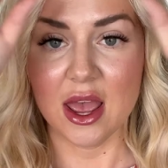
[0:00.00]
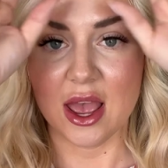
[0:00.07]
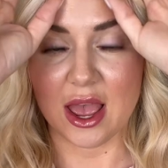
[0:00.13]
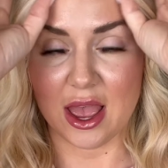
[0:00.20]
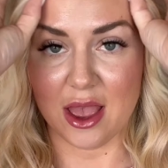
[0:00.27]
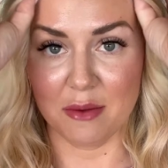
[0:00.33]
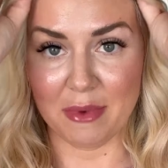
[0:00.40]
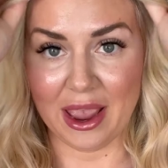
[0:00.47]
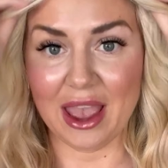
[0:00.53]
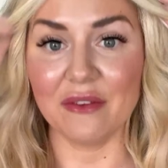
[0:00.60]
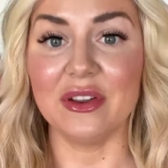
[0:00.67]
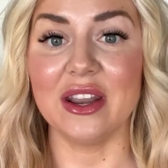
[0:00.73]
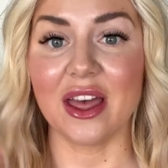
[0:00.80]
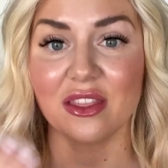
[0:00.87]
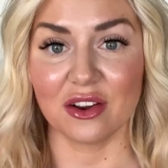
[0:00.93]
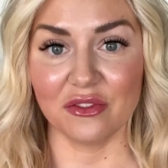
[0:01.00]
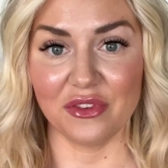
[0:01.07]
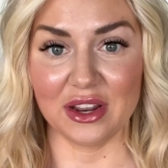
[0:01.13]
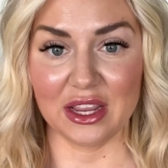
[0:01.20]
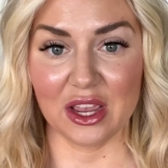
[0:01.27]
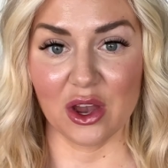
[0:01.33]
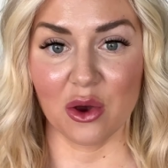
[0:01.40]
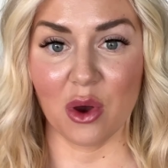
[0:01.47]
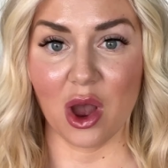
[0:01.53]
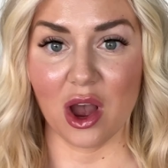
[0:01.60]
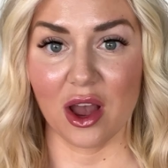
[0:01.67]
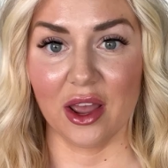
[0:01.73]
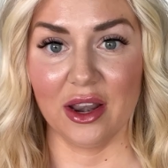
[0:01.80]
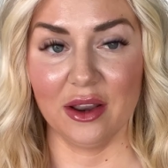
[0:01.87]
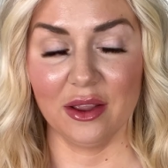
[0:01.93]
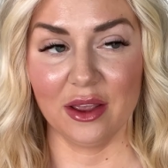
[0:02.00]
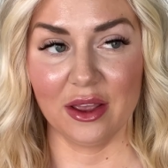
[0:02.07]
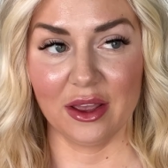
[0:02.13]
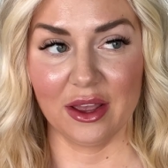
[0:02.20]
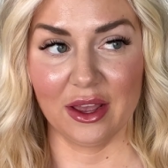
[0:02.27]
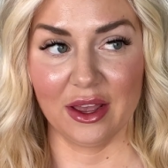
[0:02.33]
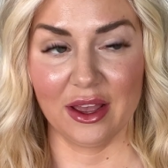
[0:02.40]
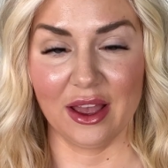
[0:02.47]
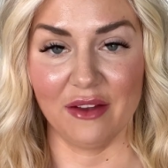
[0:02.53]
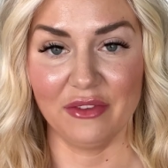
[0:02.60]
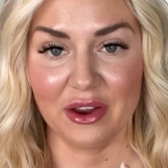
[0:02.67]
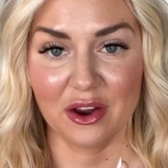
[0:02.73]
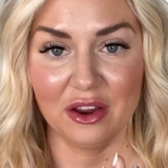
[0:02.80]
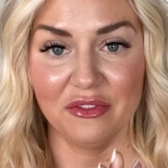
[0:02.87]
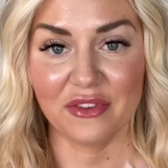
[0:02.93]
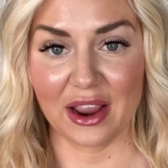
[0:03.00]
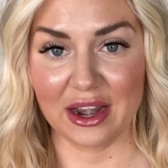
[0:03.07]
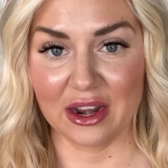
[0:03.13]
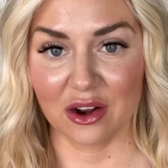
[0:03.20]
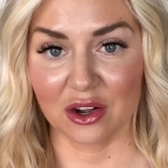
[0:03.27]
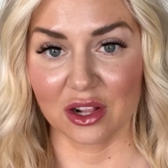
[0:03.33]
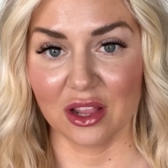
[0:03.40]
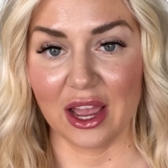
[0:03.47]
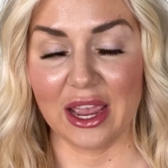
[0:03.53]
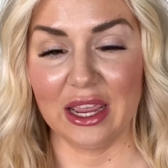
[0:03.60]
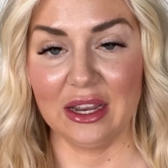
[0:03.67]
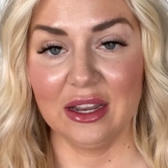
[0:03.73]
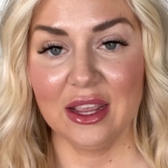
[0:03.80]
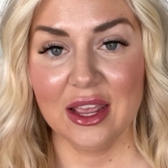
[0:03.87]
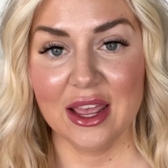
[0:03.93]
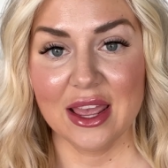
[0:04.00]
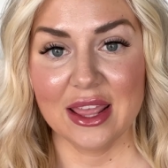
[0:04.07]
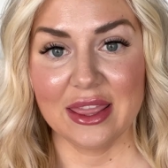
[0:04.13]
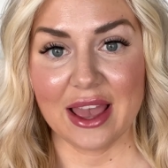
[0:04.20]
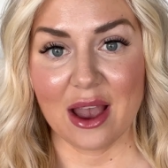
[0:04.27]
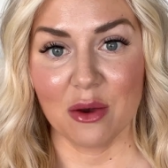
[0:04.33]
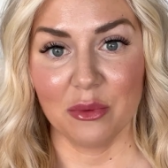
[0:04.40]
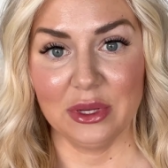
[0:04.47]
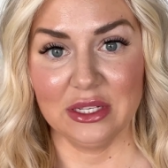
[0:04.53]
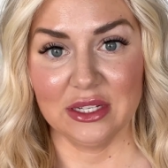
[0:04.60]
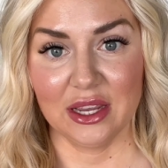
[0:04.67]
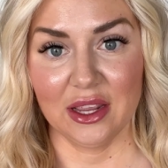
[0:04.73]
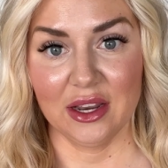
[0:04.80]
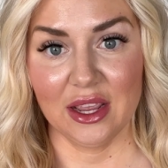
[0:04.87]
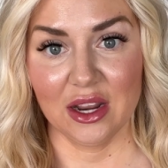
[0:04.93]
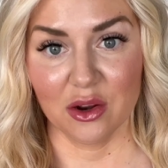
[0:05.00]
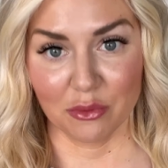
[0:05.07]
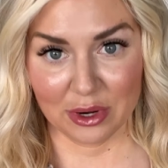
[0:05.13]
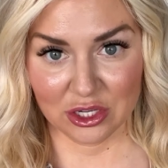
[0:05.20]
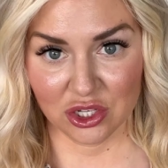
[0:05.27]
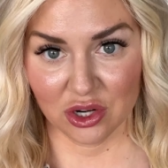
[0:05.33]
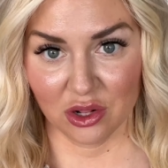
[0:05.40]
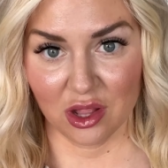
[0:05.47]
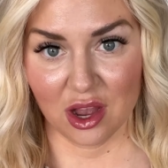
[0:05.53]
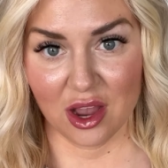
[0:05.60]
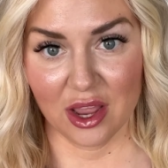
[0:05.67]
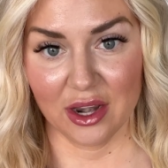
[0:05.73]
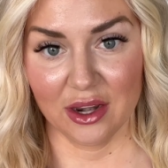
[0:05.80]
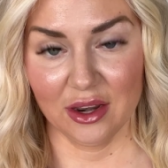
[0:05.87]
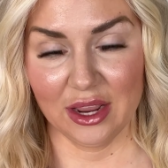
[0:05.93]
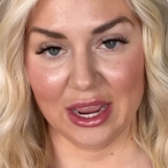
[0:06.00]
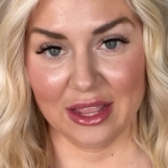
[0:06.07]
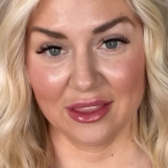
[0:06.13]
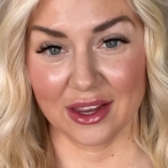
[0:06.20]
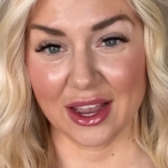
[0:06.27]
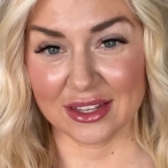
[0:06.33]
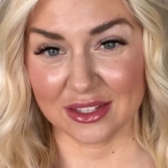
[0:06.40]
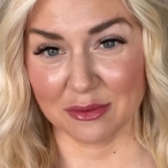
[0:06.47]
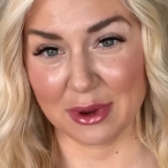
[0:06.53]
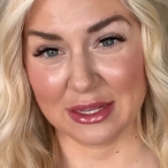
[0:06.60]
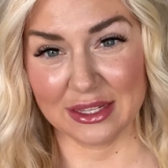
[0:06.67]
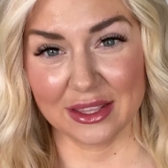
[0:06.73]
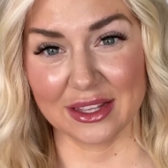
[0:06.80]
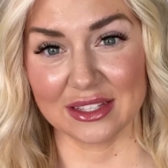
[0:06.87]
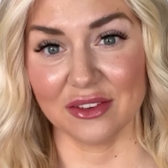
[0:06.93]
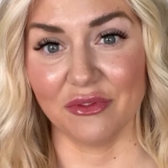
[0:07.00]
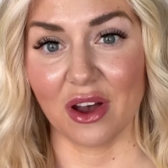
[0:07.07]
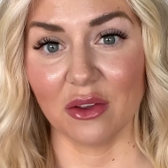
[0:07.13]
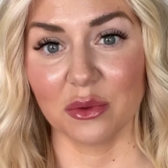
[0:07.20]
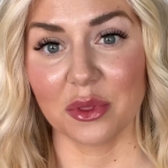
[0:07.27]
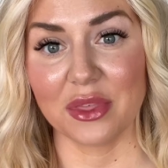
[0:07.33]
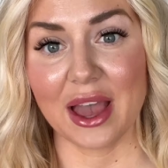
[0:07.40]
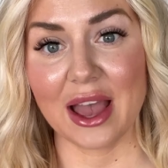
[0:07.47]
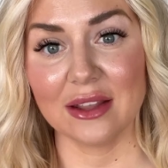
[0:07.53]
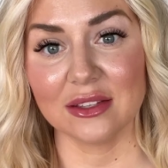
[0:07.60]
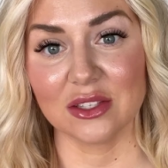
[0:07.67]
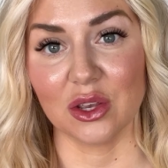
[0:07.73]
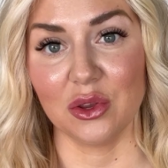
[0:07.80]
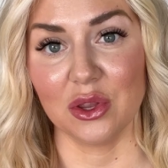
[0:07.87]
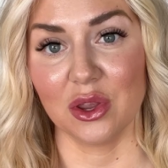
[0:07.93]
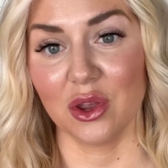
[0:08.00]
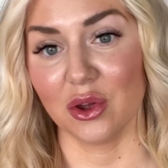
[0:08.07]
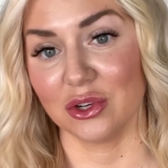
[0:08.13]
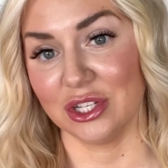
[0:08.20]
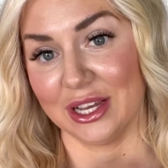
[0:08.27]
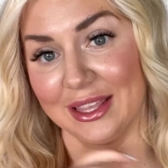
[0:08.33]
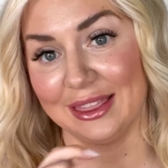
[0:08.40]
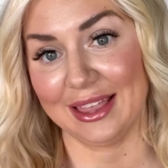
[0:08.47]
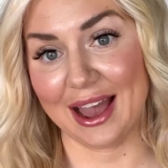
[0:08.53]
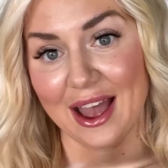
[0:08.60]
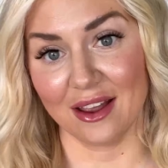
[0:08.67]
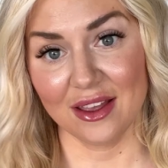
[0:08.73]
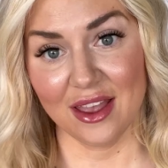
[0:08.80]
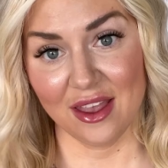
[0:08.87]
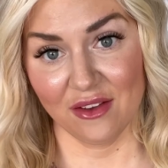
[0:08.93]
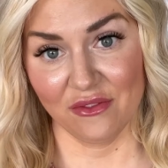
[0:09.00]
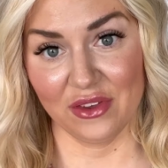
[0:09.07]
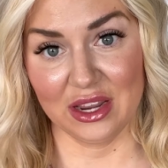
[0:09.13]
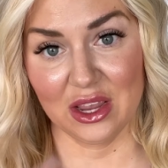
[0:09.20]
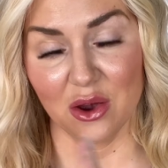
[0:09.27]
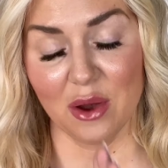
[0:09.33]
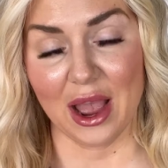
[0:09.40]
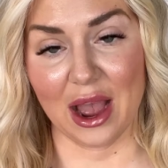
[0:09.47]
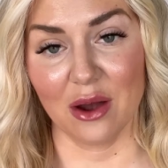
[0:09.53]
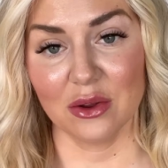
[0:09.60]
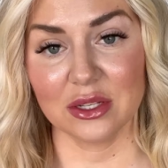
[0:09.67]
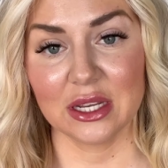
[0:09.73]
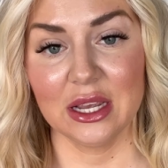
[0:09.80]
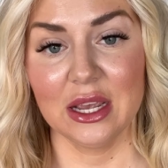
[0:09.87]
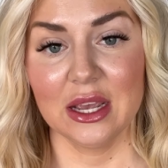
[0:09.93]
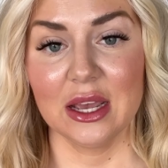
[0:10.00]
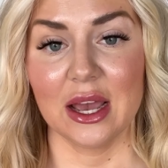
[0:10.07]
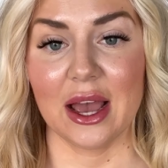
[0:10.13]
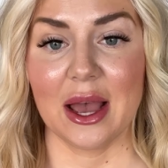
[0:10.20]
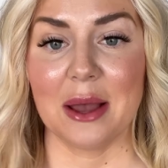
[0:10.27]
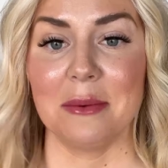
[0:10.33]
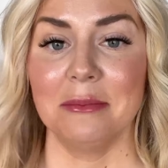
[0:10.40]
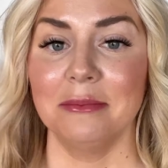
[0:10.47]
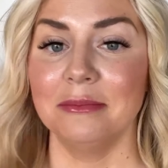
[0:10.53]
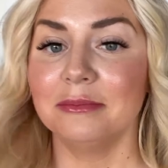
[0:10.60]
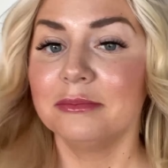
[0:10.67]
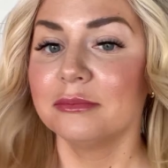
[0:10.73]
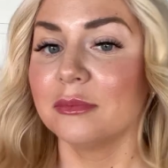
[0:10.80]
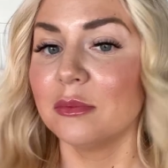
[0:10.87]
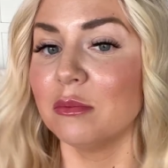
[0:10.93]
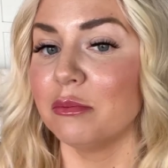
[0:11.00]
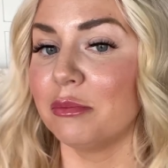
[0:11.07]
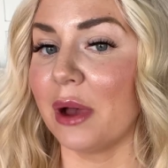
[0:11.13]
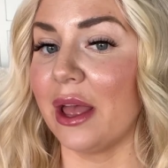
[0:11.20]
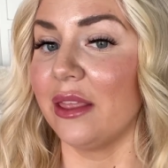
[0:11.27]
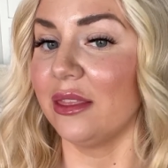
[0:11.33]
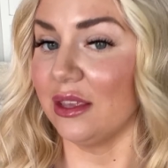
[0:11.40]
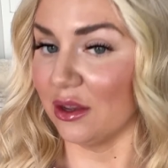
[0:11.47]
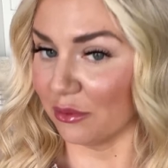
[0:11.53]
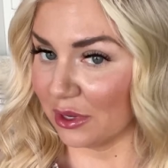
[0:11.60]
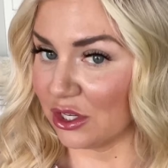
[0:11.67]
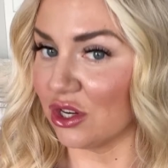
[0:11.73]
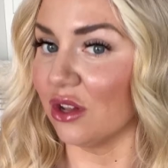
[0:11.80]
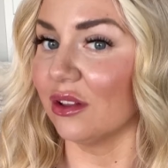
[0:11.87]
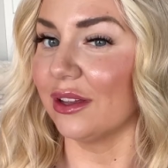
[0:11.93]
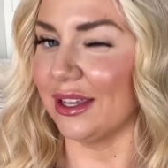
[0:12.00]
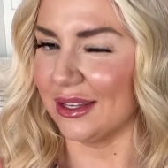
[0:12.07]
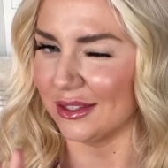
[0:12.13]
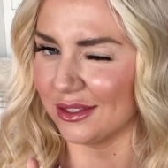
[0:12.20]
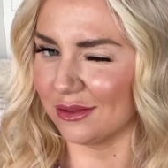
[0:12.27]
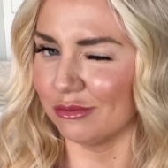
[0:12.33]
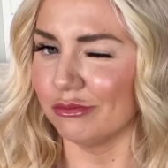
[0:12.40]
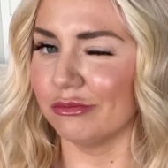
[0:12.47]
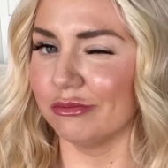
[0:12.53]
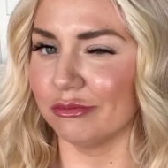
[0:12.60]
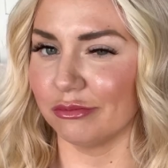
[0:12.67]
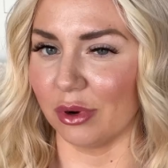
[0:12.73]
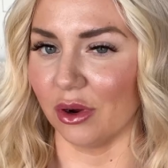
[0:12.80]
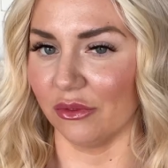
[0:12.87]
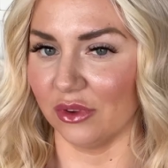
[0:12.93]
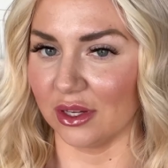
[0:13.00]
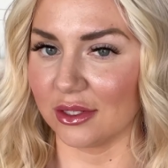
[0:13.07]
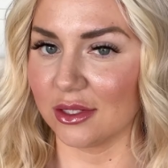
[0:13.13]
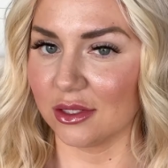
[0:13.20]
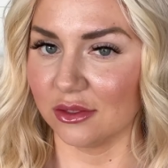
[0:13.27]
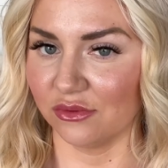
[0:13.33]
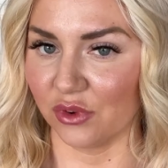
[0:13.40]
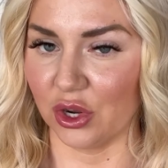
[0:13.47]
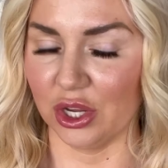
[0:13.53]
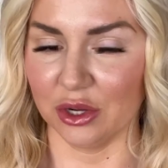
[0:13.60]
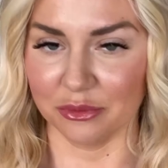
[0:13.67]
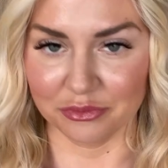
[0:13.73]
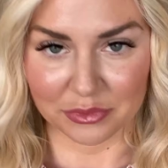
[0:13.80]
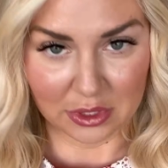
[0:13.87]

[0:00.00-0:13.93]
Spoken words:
I have another video on a very fine-haired client that we did an original on, and the customizing that's involved with that, so you can go check that video out. But the original is perfect for you.